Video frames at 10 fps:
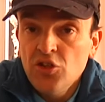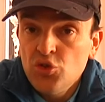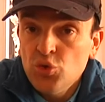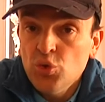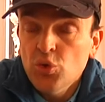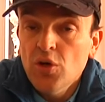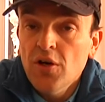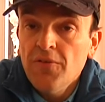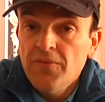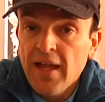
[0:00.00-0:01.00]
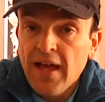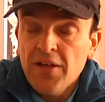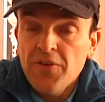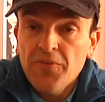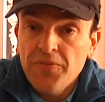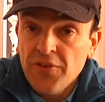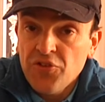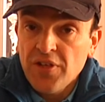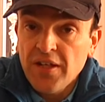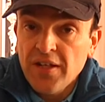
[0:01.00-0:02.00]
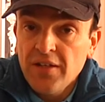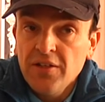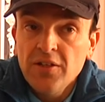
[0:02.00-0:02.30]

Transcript: to fly fishing.